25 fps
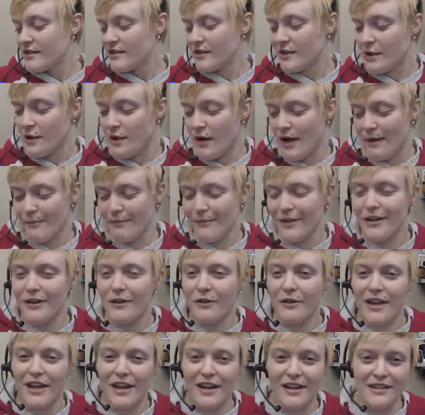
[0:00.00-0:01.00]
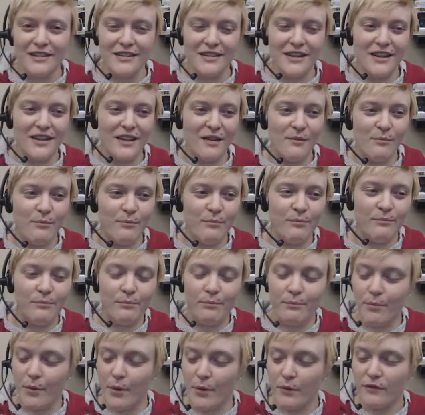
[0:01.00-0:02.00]
So I'm going to go ahead and say that
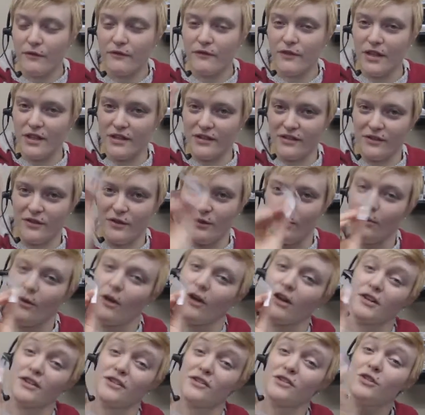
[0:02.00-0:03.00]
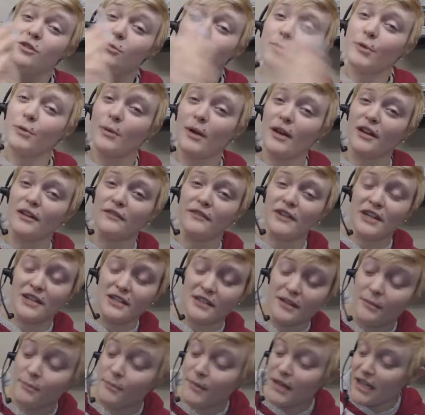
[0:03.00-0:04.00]
both of these two are super relevant
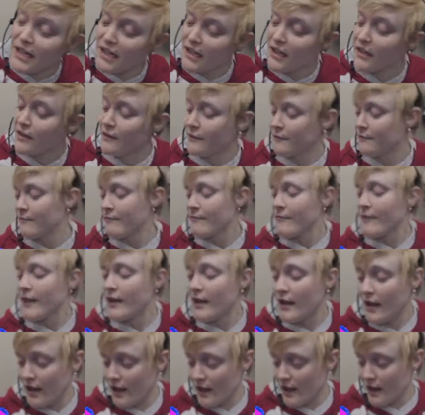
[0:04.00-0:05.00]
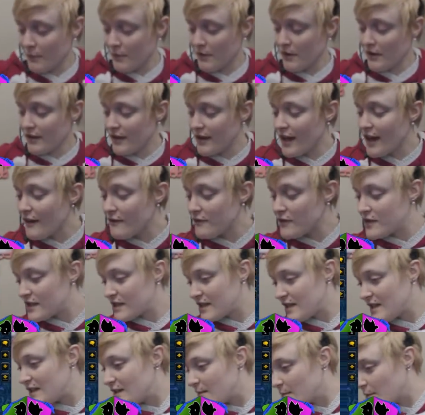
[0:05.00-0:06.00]
to me, and I would love to
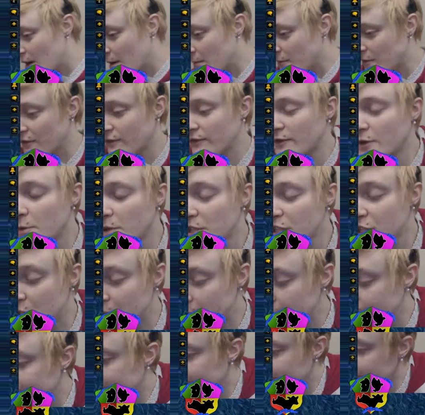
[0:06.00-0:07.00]
see them come to fruition.